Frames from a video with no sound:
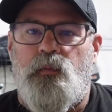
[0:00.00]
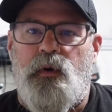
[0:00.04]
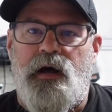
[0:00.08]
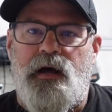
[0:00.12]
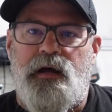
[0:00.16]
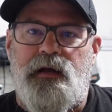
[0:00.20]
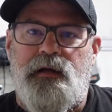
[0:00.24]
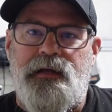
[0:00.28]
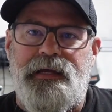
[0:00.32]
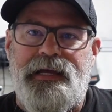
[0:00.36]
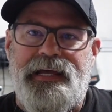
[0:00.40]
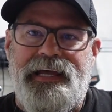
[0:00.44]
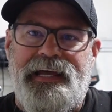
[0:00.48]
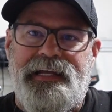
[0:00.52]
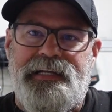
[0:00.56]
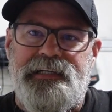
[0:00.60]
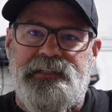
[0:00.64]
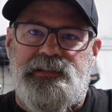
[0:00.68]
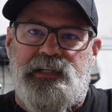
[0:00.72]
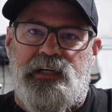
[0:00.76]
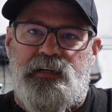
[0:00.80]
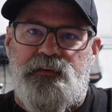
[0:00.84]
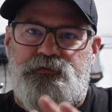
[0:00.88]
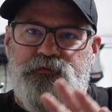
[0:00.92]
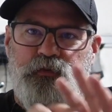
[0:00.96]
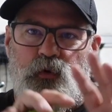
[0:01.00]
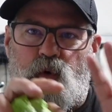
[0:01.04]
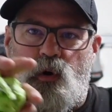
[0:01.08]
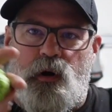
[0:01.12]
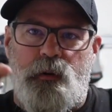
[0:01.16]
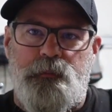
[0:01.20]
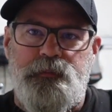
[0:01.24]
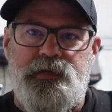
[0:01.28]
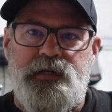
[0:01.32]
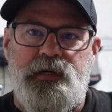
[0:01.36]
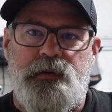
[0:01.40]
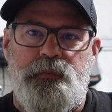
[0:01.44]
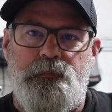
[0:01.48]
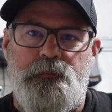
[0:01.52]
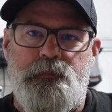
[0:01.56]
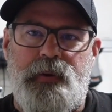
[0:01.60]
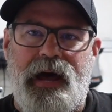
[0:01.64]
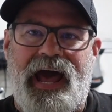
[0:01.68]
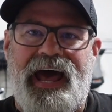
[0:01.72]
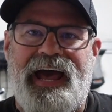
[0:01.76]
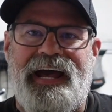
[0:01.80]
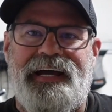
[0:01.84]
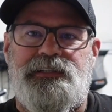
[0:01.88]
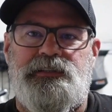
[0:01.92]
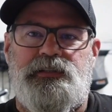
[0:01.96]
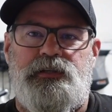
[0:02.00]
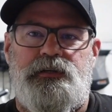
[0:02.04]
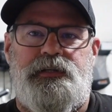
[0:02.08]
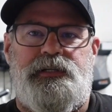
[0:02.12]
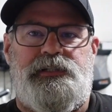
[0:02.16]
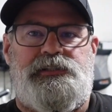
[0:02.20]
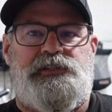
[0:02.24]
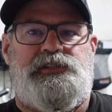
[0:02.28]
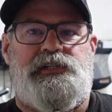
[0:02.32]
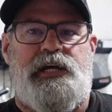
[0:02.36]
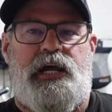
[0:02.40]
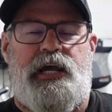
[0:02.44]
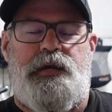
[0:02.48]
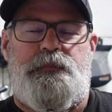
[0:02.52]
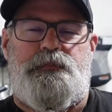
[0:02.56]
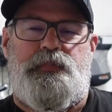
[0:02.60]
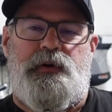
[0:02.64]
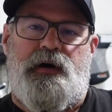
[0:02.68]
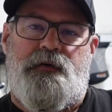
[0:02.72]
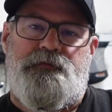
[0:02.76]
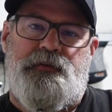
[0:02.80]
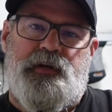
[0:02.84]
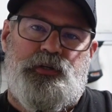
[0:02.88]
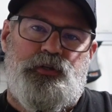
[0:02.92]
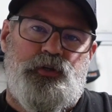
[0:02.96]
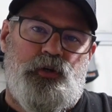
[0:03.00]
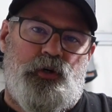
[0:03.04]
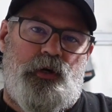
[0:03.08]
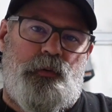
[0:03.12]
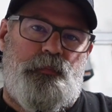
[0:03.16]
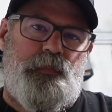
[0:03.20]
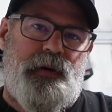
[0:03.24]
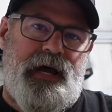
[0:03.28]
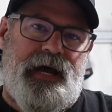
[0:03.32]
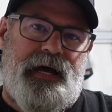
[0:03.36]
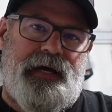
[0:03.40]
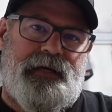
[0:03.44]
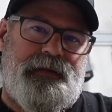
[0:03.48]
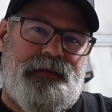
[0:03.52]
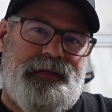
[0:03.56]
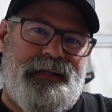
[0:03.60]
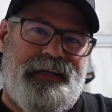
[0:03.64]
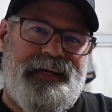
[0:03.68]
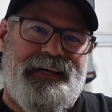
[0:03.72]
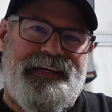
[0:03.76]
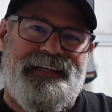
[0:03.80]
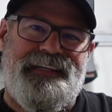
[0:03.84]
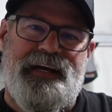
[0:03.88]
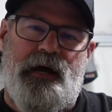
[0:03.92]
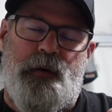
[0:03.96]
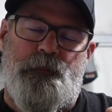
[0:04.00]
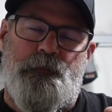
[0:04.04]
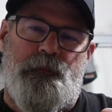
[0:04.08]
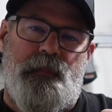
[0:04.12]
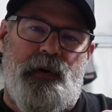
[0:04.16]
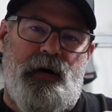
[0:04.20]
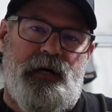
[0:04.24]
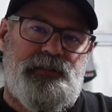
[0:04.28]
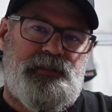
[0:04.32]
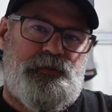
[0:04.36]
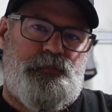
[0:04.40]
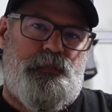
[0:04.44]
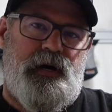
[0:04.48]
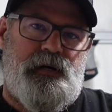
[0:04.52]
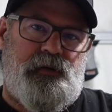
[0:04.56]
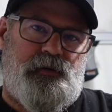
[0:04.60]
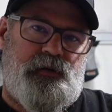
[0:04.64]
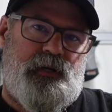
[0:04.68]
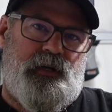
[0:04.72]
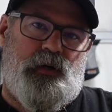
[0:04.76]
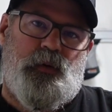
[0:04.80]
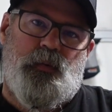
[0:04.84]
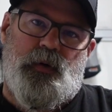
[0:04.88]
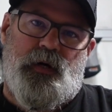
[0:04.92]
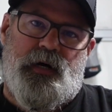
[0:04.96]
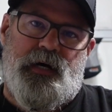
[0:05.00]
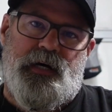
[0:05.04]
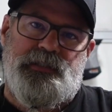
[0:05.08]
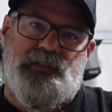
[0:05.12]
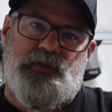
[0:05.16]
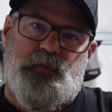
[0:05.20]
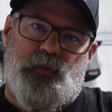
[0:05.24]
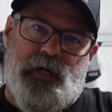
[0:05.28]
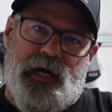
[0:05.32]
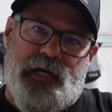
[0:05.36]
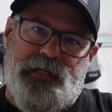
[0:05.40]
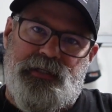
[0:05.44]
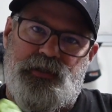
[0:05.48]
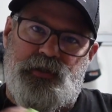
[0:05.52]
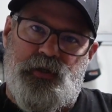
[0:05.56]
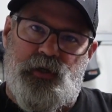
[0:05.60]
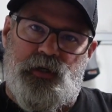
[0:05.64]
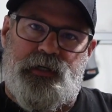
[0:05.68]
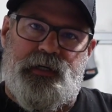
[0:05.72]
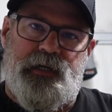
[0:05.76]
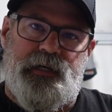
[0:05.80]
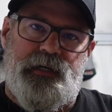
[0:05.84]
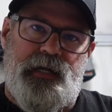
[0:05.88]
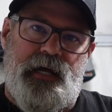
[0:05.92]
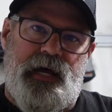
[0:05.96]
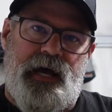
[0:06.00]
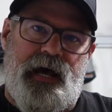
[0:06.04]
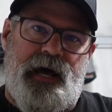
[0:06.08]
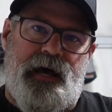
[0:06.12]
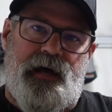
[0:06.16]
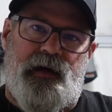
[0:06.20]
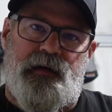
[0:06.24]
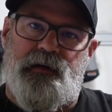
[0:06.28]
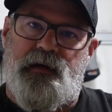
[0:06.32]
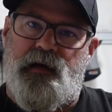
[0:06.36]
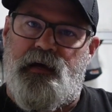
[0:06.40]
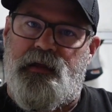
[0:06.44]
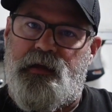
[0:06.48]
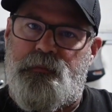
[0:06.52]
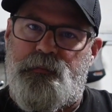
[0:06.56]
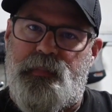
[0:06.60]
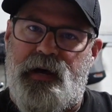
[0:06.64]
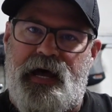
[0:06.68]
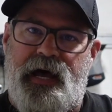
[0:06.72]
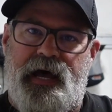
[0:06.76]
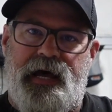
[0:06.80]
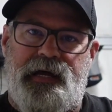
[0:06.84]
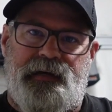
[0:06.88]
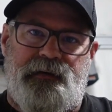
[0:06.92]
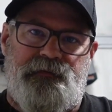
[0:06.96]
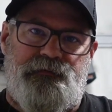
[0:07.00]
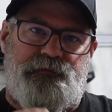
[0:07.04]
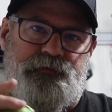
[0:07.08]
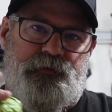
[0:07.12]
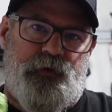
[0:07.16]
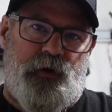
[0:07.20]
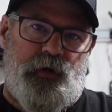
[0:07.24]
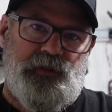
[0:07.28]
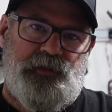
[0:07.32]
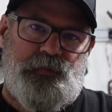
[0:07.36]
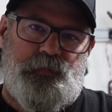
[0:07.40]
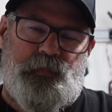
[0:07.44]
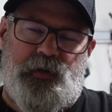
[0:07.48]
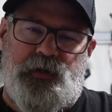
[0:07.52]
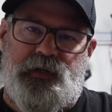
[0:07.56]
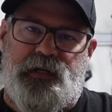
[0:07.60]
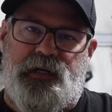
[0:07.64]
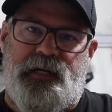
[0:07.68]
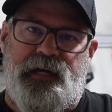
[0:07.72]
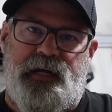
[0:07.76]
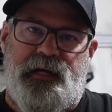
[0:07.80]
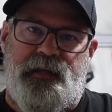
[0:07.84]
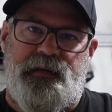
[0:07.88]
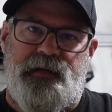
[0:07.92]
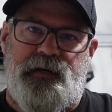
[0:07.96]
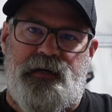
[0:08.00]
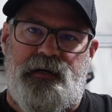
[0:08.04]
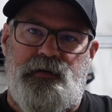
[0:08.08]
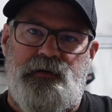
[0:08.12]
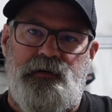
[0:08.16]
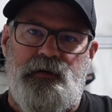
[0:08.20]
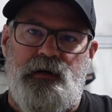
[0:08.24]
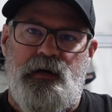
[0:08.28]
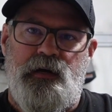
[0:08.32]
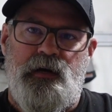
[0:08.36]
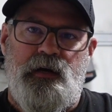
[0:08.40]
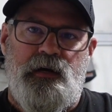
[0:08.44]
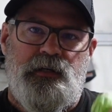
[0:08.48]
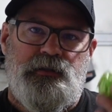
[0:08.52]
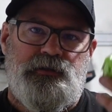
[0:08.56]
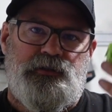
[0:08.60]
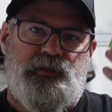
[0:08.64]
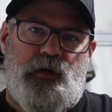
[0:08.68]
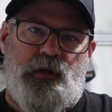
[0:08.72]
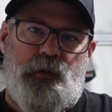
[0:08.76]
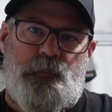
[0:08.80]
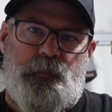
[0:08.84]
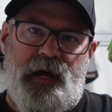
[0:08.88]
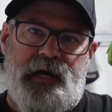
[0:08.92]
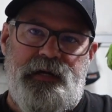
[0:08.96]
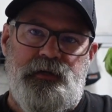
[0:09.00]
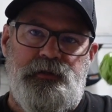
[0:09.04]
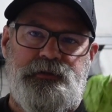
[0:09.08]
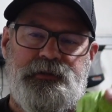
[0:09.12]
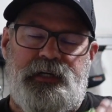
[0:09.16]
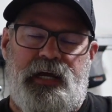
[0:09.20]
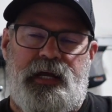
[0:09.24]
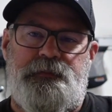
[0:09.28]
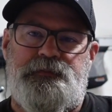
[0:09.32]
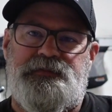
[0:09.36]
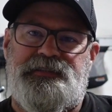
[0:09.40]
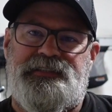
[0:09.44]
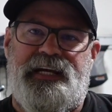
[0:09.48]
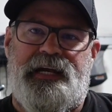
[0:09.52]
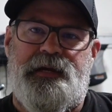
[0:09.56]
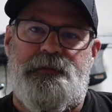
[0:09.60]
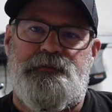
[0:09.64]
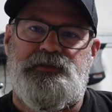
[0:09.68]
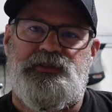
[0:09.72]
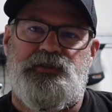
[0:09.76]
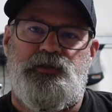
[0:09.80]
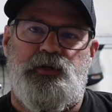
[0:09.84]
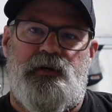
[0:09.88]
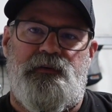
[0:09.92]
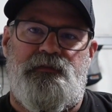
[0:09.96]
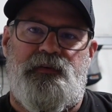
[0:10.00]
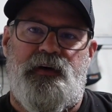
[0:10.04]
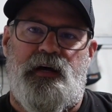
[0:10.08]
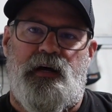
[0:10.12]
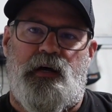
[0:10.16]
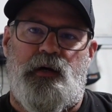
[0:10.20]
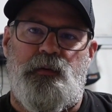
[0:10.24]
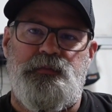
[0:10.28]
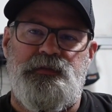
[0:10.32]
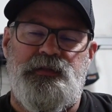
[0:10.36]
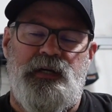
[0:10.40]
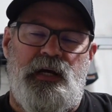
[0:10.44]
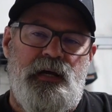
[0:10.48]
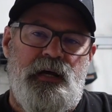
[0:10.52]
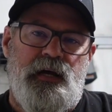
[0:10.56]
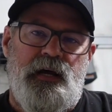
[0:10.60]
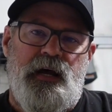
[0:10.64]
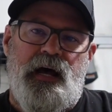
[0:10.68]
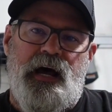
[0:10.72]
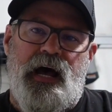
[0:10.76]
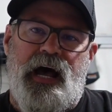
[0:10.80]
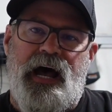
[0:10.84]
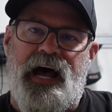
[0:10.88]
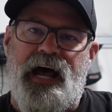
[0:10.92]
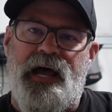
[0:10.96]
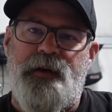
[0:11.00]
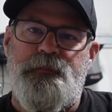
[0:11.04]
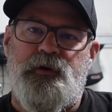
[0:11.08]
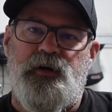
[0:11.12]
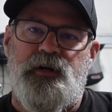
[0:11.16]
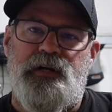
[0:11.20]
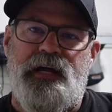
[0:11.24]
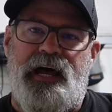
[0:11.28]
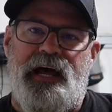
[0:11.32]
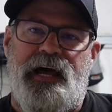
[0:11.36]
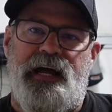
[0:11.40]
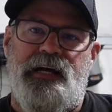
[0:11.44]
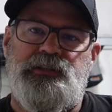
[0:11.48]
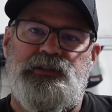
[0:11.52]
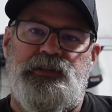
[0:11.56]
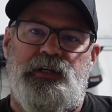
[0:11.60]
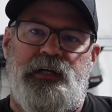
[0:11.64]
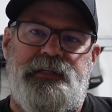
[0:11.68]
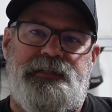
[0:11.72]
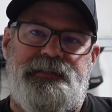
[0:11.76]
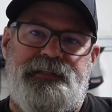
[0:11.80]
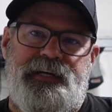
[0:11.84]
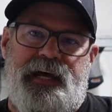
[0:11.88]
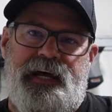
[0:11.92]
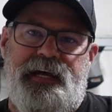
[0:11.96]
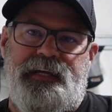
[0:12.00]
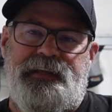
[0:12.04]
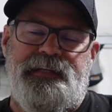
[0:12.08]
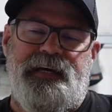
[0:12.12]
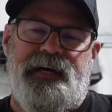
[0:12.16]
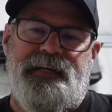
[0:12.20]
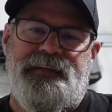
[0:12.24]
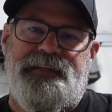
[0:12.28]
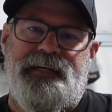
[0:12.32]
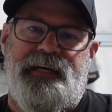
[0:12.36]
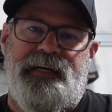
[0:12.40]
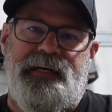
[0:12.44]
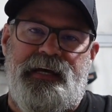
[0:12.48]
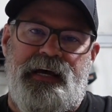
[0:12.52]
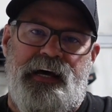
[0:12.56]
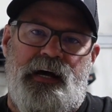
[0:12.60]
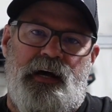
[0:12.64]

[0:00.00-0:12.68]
well, it is conformed back to the shape of the Tour Pack lid, much better than it was when I took it out of the bag and first put it in there. So the painter's tape seems to have helped. I'm gonna actually take that thing